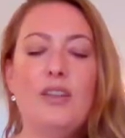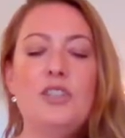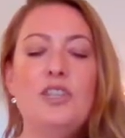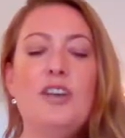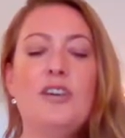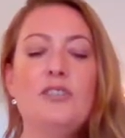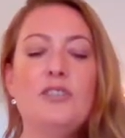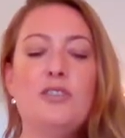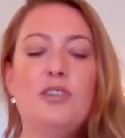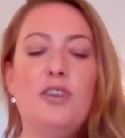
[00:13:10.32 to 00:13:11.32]
And she
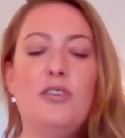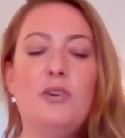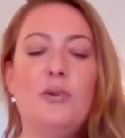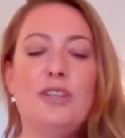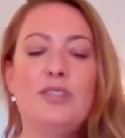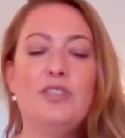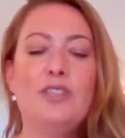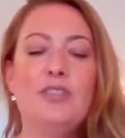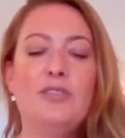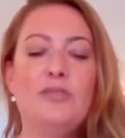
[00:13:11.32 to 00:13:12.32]
asks you the
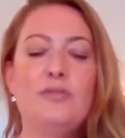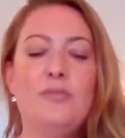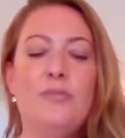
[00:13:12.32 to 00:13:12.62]
question,